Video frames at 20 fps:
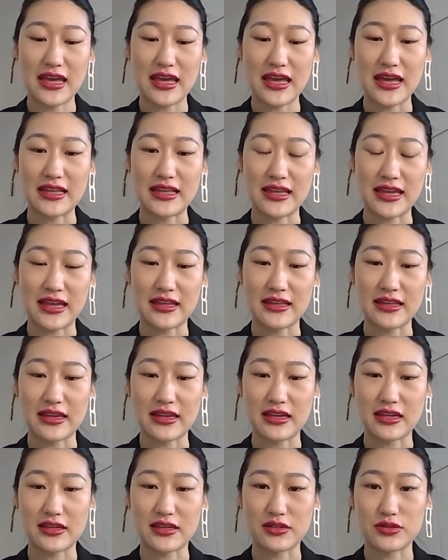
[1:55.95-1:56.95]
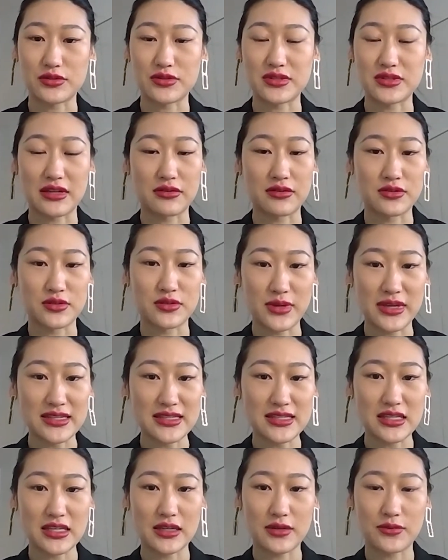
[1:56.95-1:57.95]
And then in
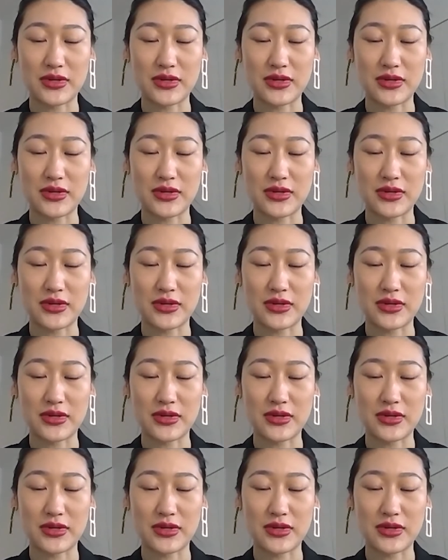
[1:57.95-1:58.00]
2020,